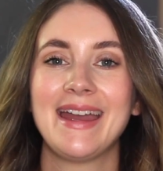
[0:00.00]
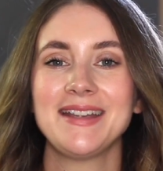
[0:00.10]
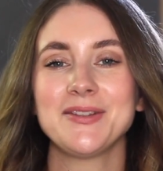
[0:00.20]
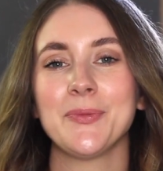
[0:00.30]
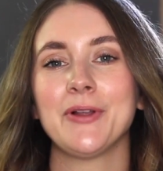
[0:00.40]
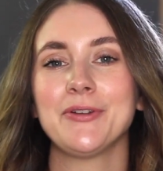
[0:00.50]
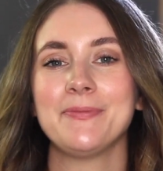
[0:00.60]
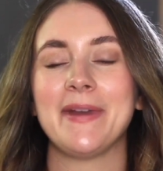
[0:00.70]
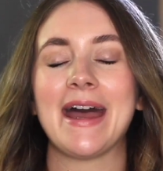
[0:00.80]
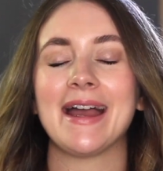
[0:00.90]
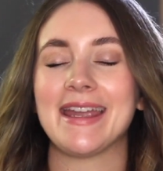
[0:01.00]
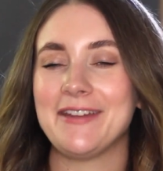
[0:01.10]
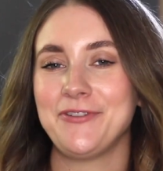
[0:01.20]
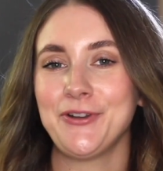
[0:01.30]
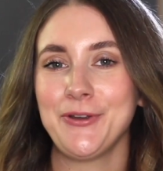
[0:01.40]
guys, welcome back.
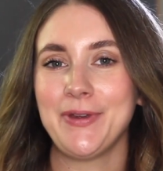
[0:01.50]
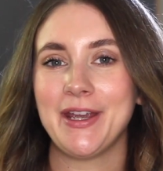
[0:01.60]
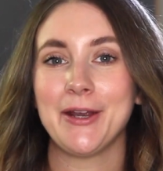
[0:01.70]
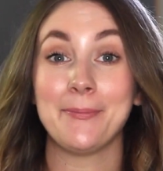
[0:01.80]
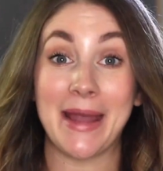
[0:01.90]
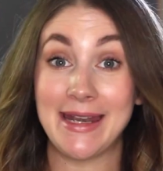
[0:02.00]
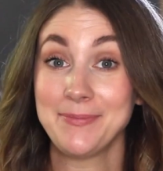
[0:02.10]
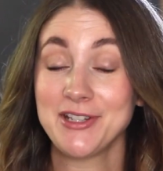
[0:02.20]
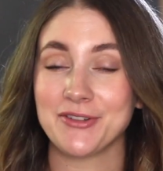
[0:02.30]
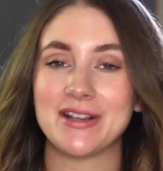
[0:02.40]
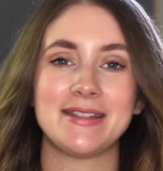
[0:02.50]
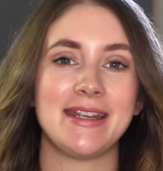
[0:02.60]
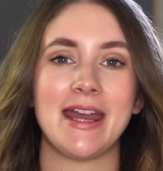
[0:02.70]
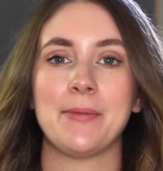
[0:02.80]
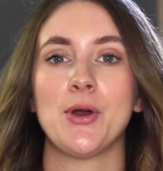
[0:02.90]
If you're new here, my name is
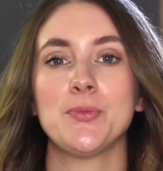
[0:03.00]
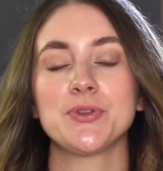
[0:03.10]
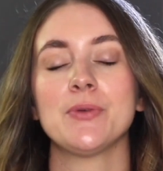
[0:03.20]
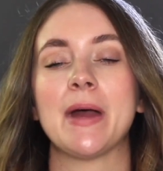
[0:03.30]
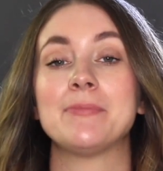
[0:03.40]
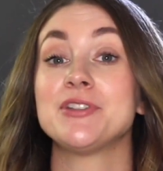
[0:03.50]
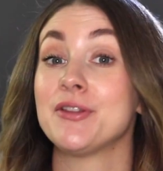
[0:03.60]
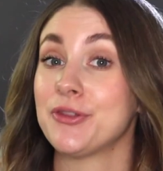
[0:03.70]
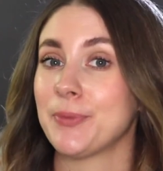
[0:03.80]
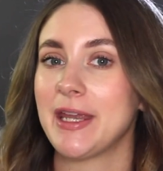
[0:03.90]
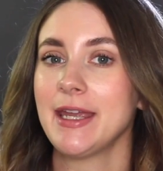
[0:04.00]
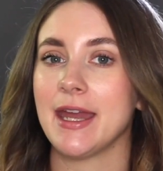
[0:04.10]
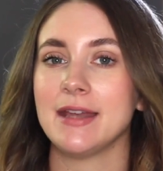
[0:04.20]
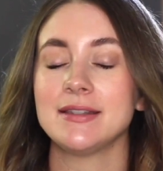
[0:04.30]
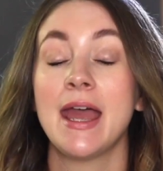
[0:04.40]
Christy. I'm a homeschool mom to 3
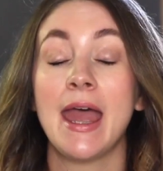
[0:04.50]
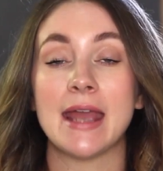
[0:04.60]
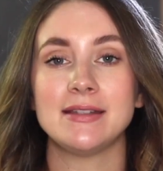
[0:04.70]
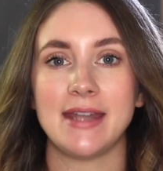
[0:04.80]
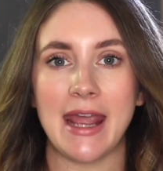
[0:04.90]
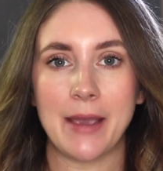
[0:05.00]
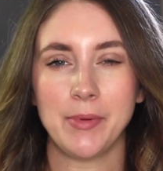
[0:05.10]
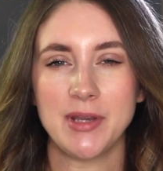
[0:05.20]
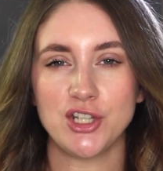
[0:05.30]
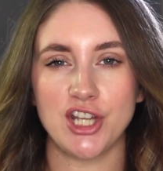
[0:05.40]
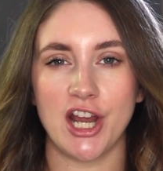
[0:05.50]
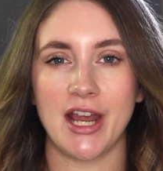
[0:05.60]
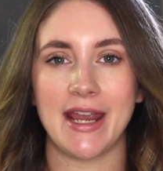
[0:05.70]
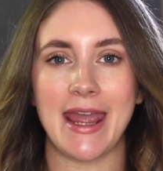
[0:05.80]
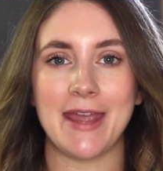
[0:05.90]
kids, and today I'm going to be
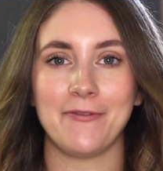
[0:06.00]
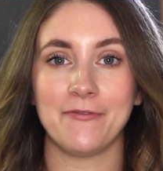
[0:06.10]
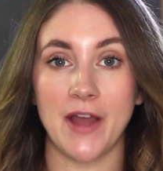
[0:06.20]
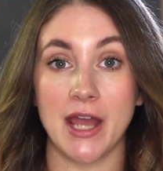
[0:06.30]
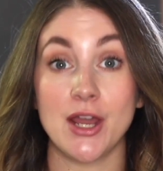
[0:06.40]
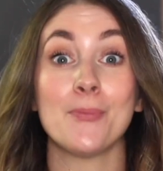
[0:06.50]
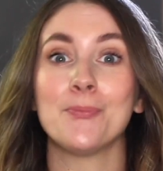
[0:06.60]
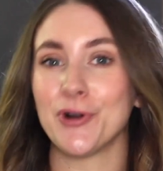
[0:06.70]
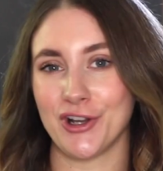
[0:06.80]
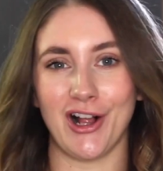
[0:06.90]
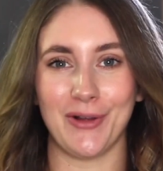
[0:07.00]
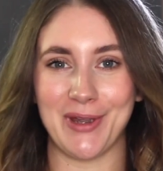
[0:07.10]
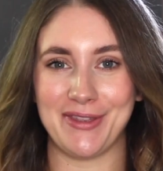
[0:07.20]
sharing a fun book haul with